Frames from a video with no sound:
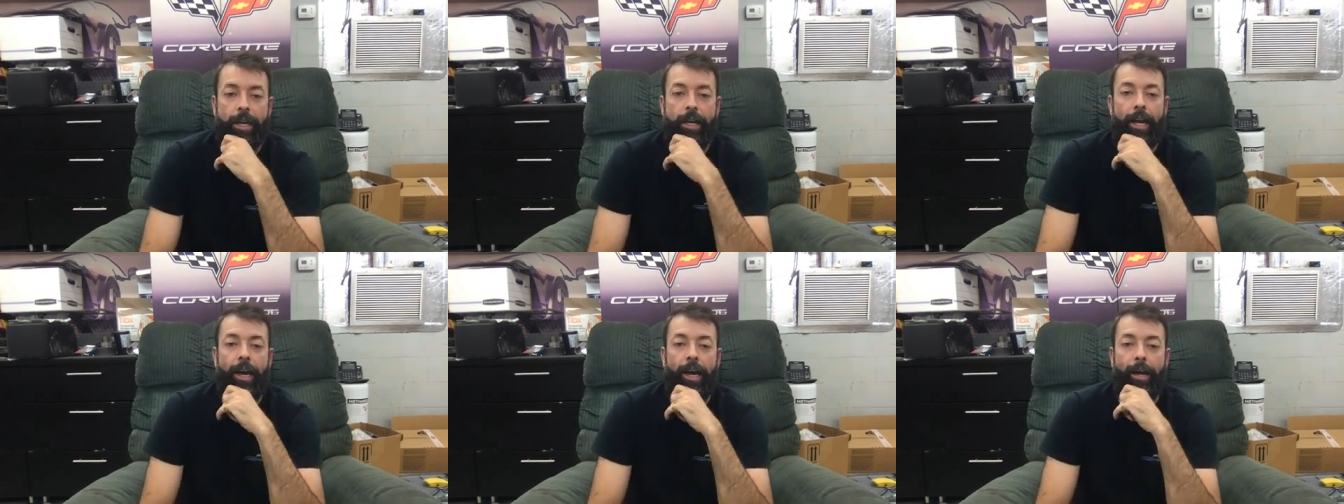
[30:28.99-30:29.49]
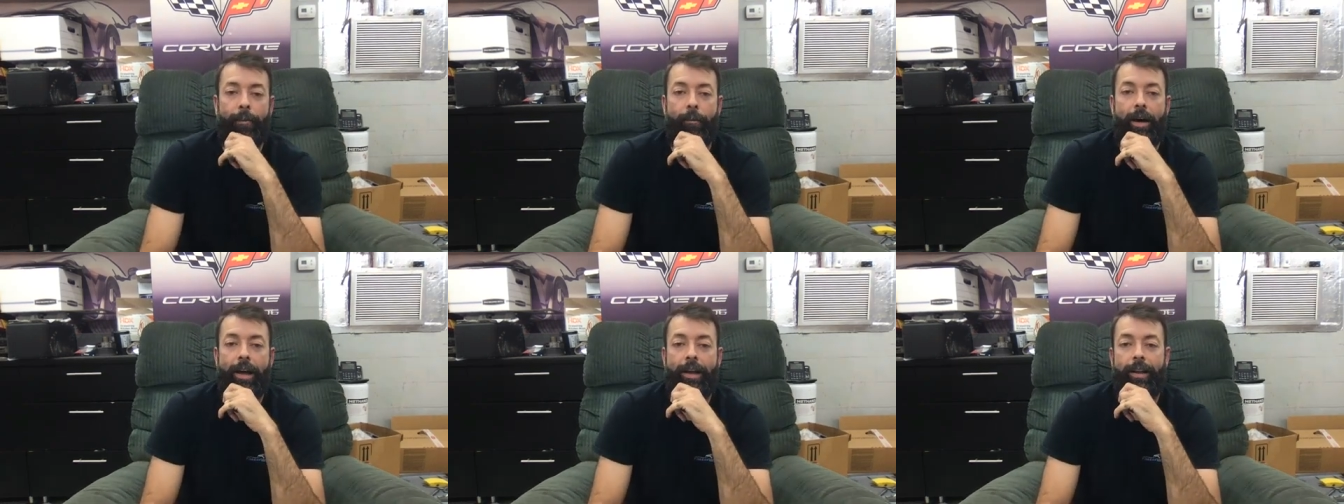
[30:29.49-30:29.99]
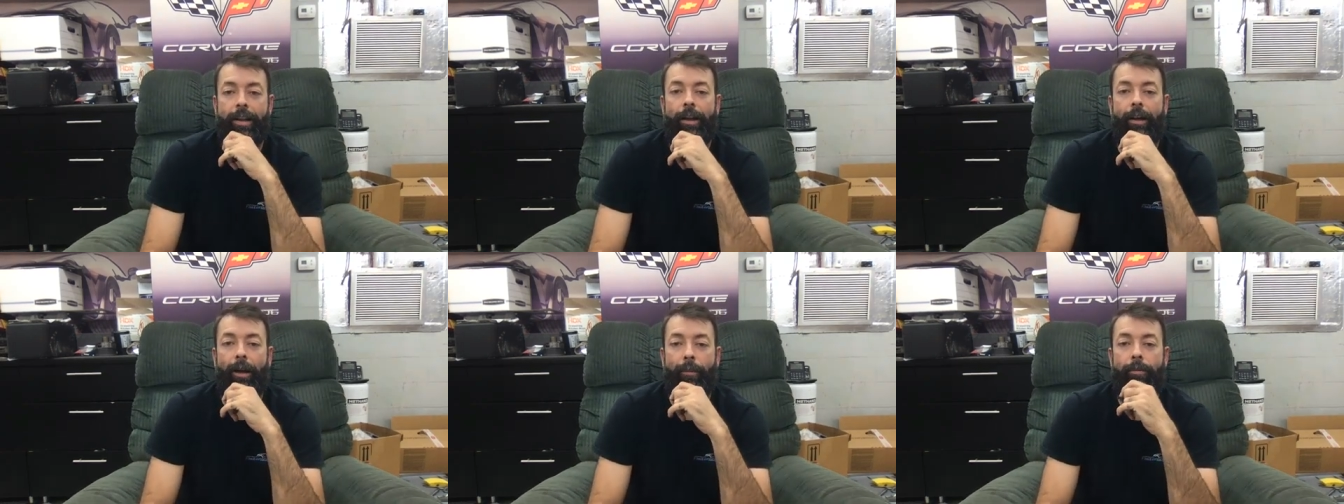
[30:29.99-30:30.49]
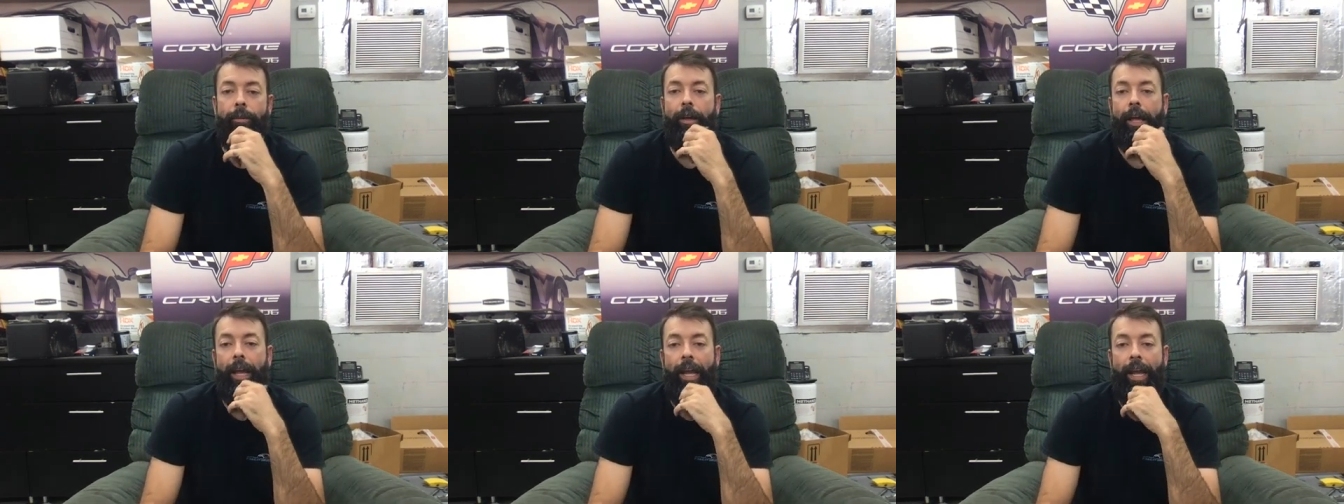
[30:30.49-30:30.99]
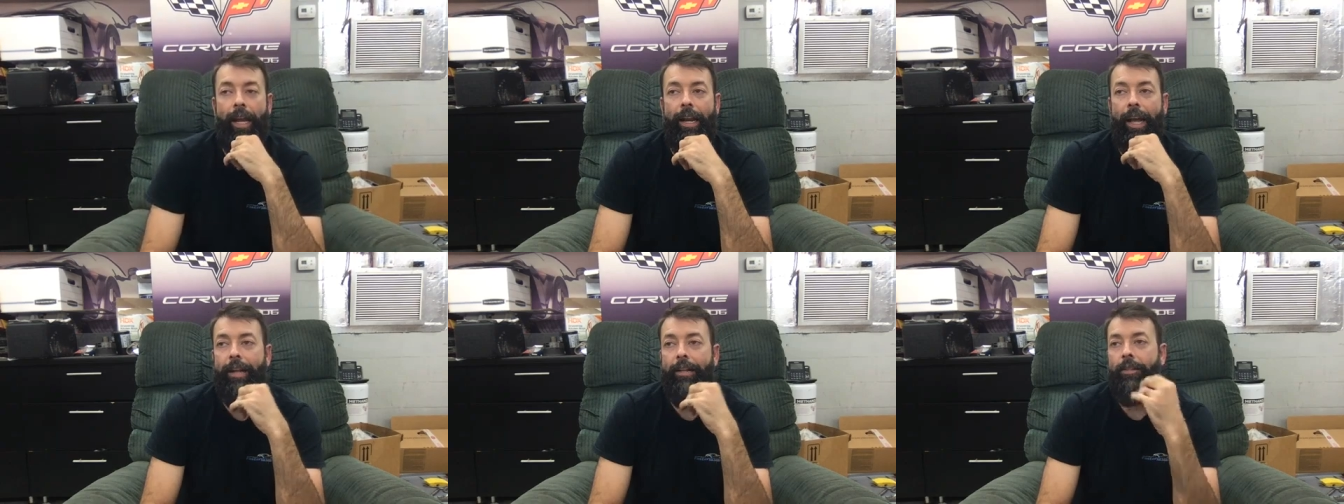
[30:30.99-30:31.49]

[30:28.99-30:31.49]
modded it up, and had